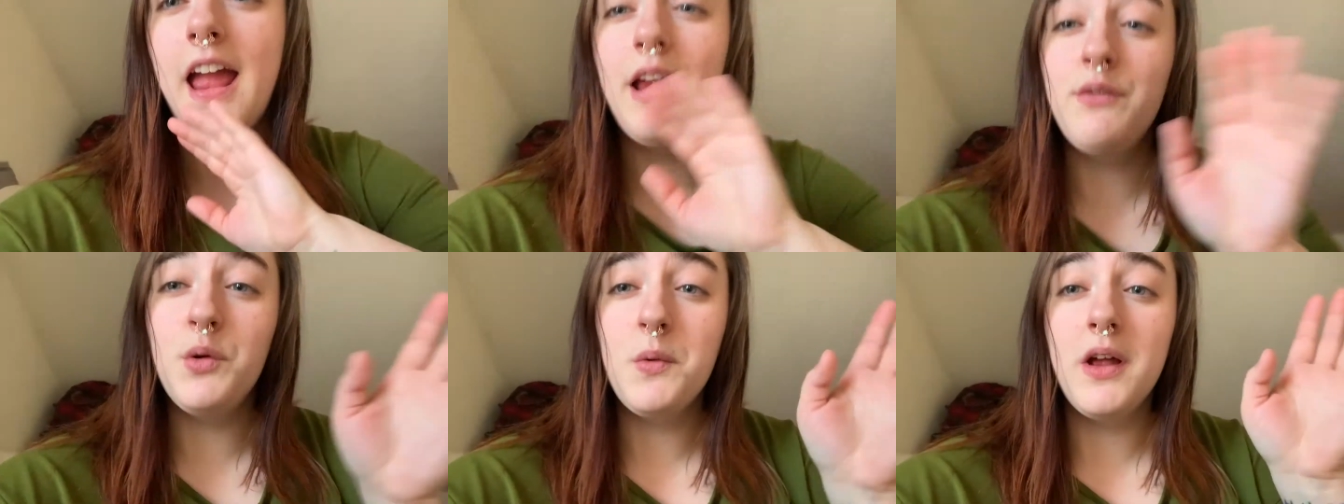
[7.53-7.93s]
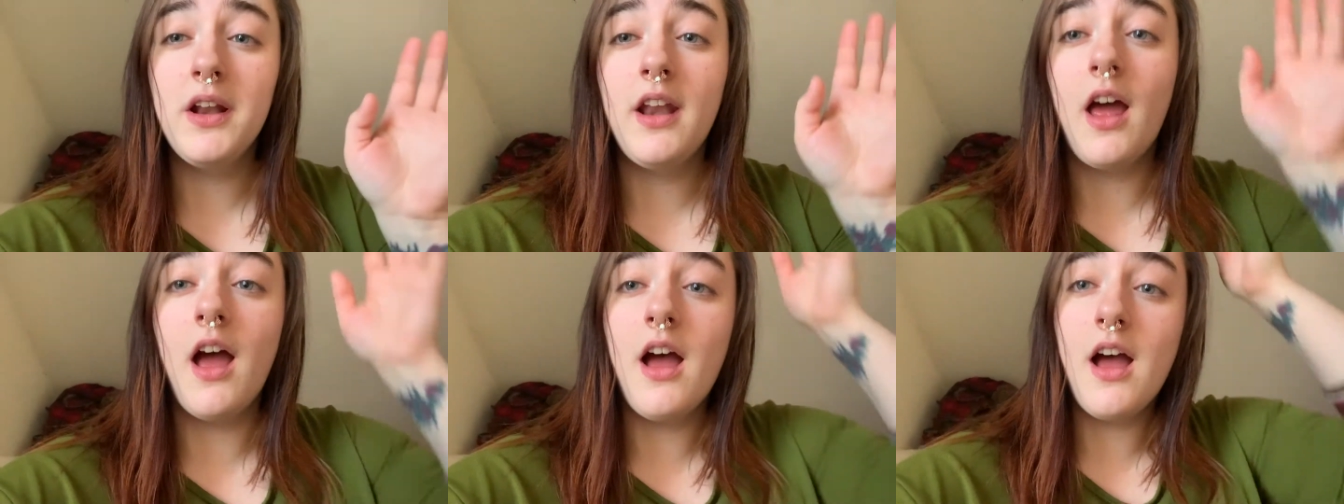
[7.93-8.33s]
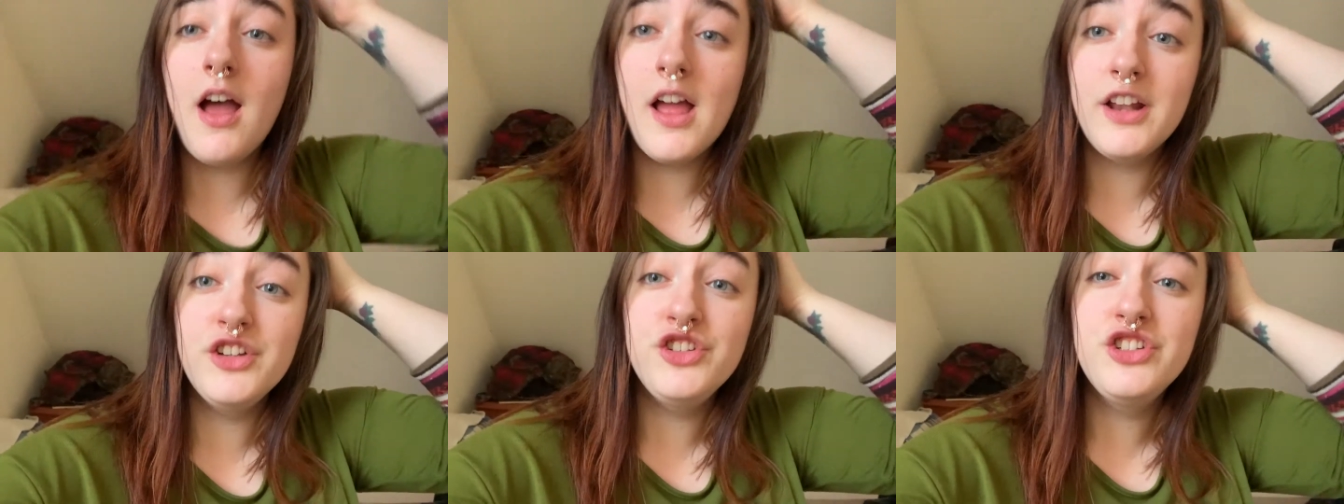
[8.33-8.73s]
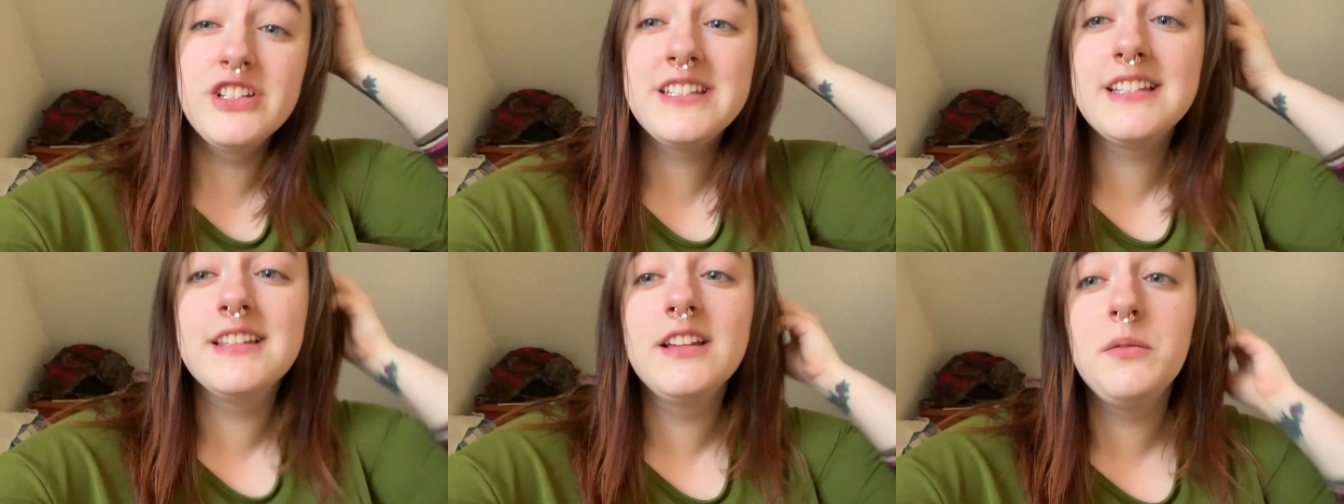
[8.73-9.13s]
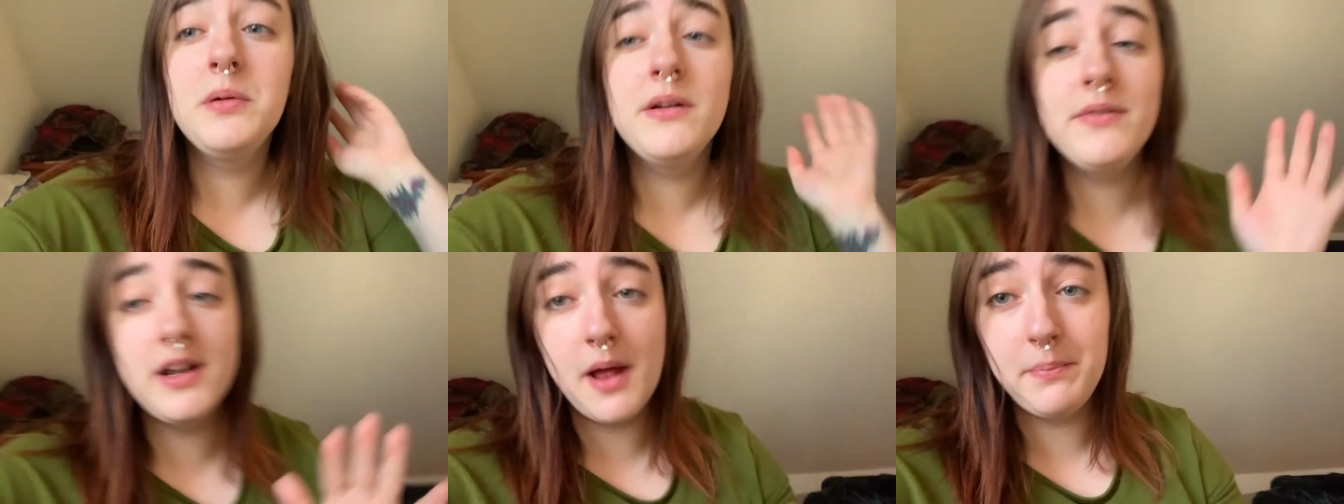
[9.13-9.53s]
everyone, uh, just a little bit
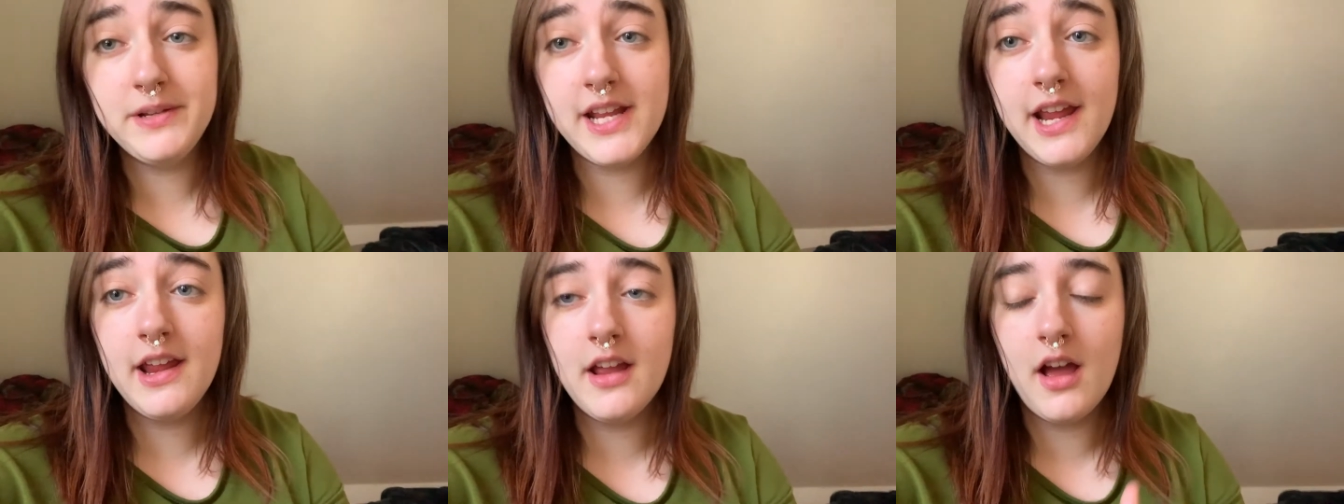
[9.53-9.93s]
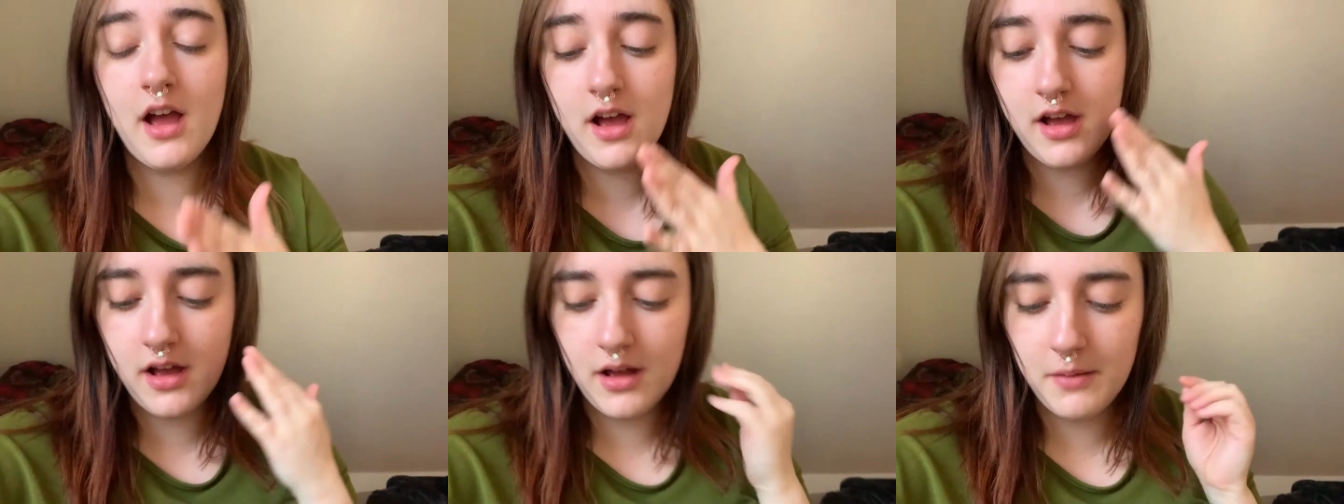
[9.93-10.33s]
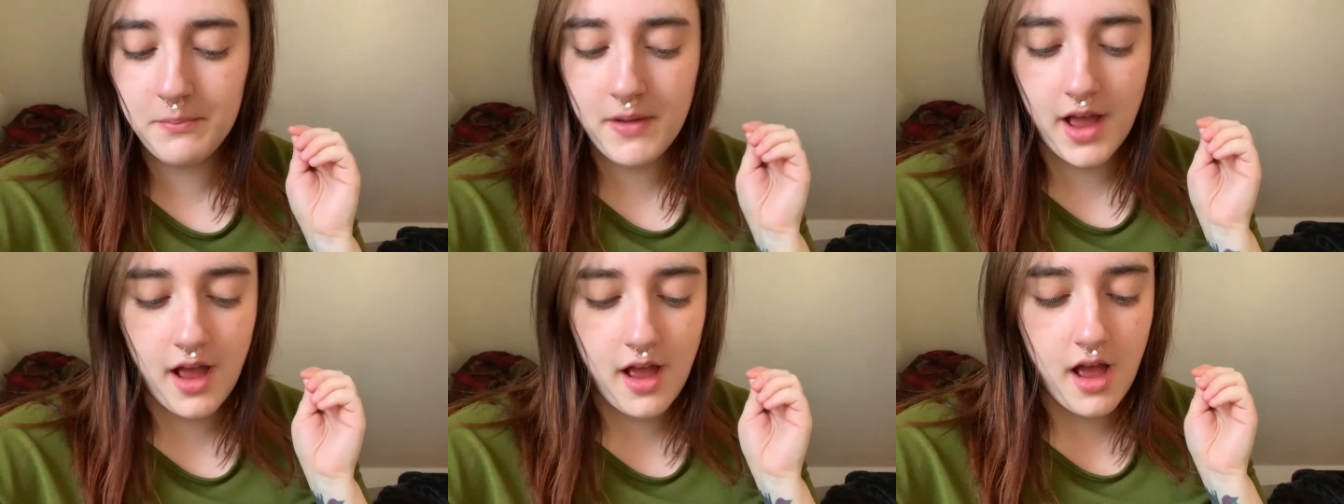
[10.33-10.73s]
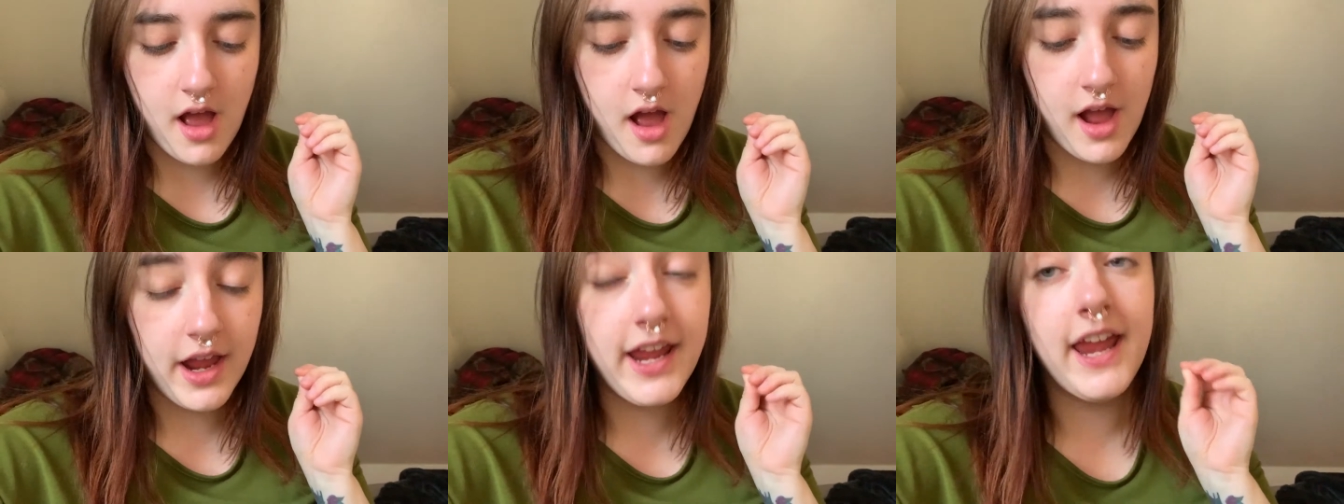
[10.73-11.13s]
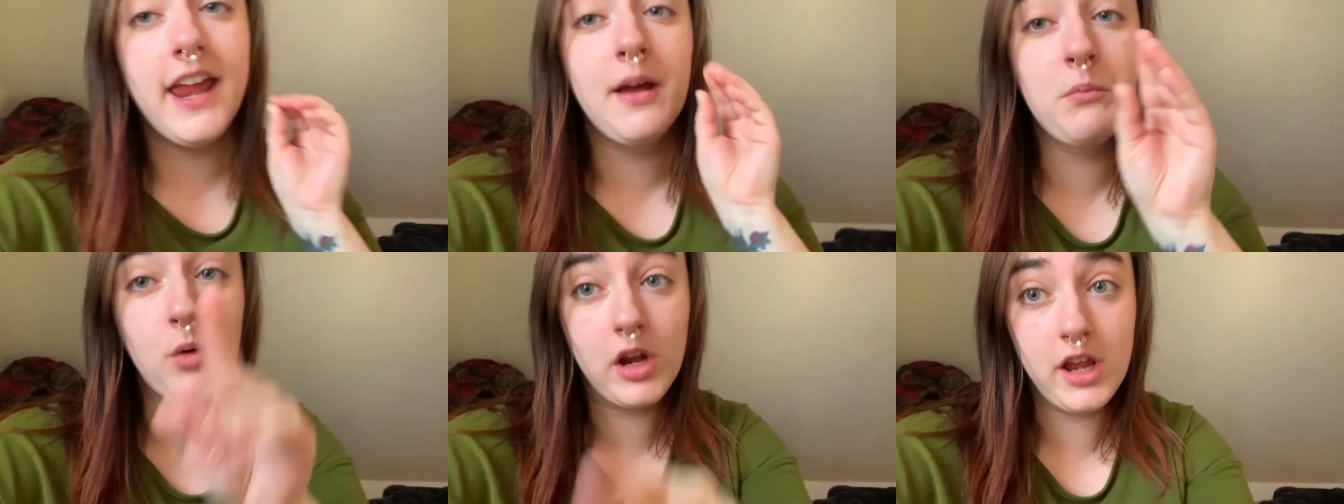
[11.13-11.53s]
of an update. Um, I
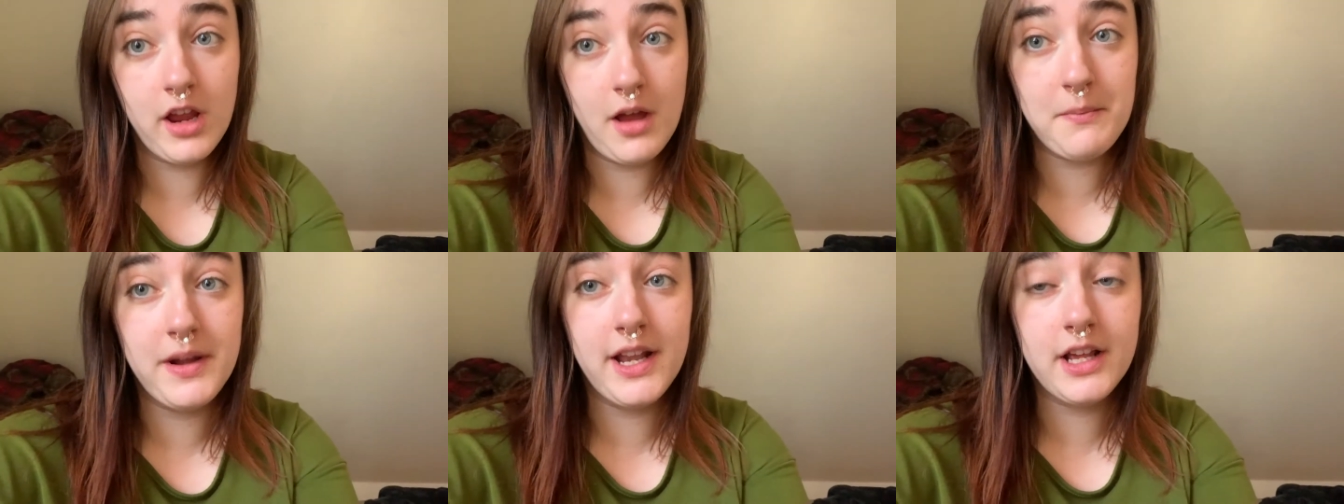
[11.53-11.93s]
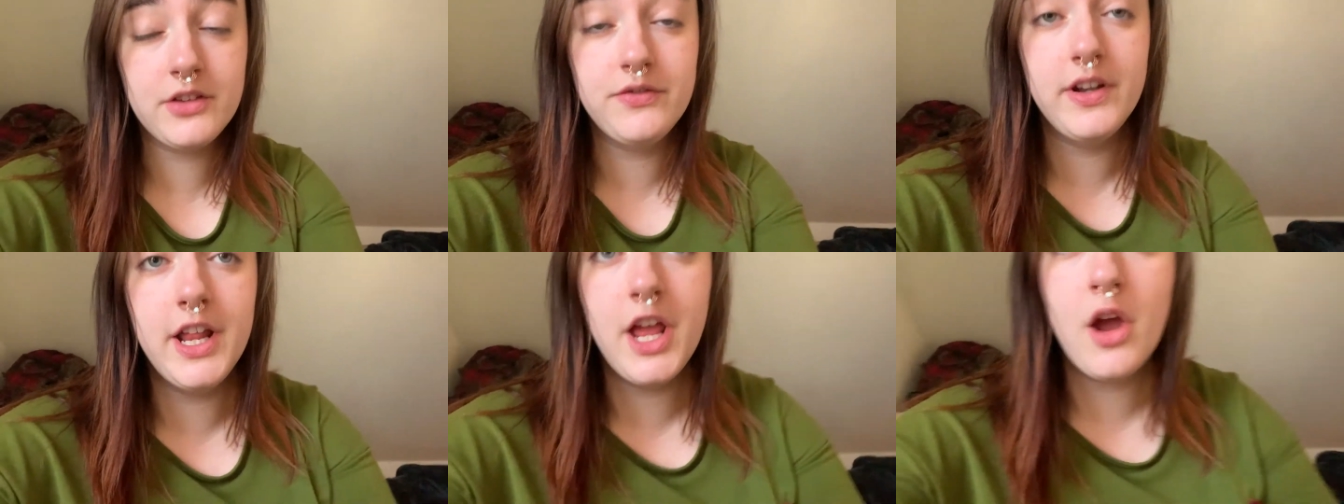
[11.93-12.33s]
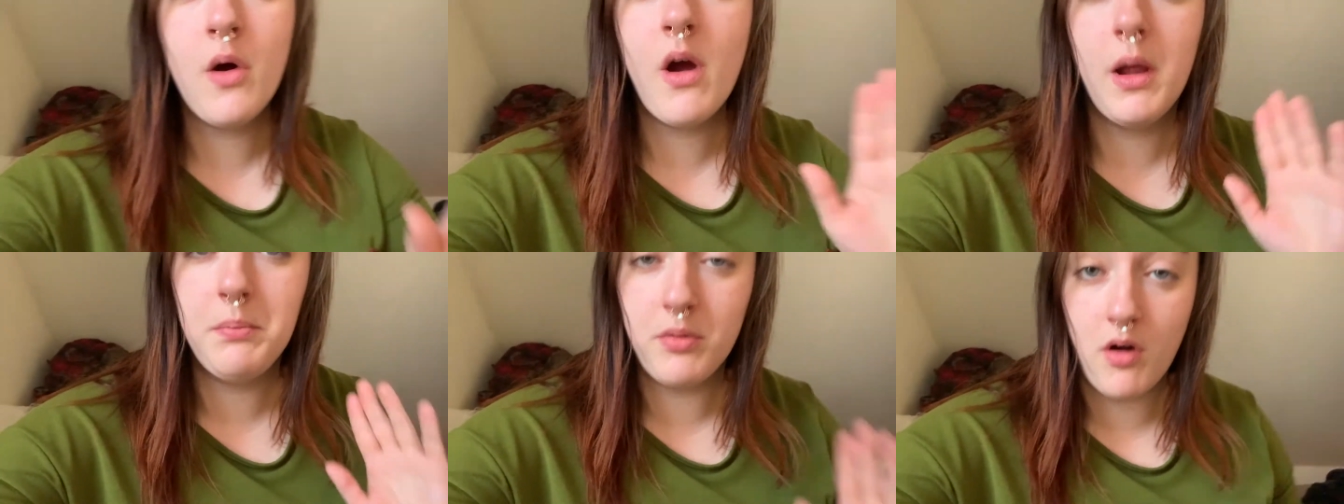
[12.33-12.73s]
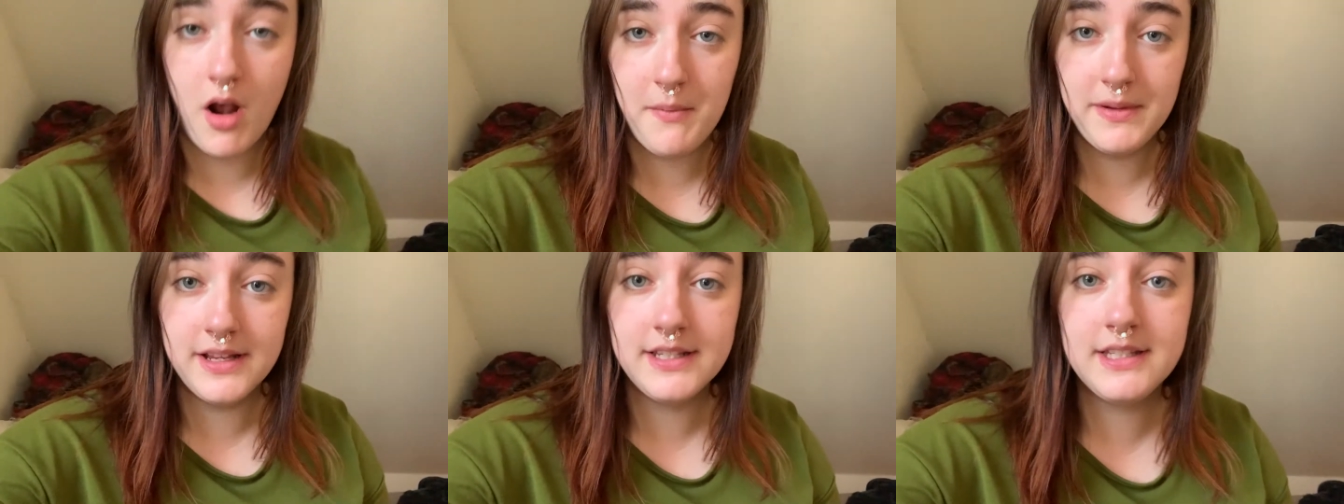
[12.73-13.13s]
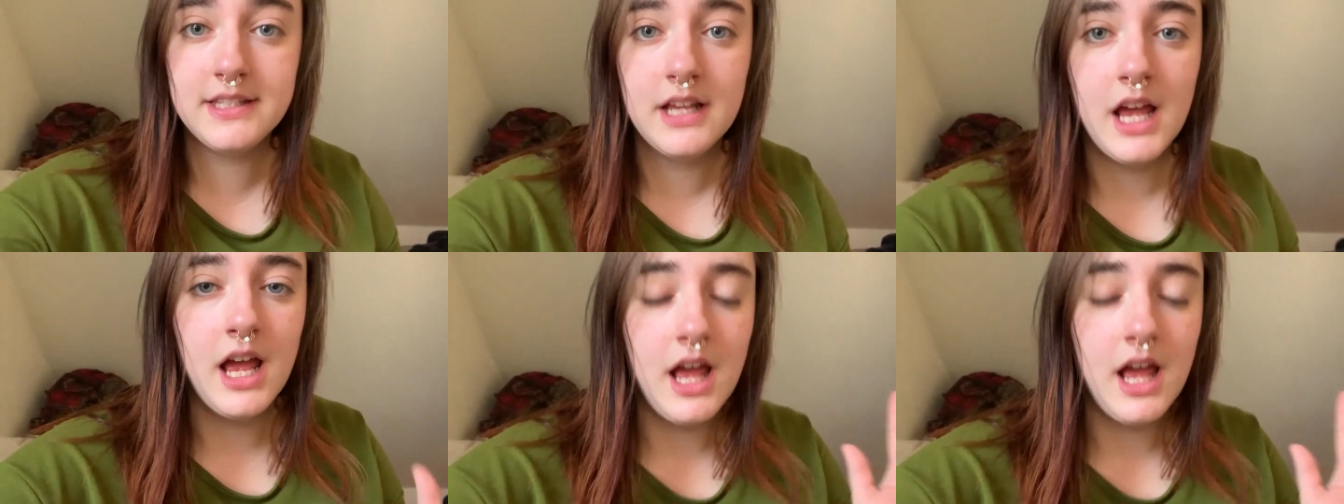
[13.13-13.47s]
am working on my next video, I promise.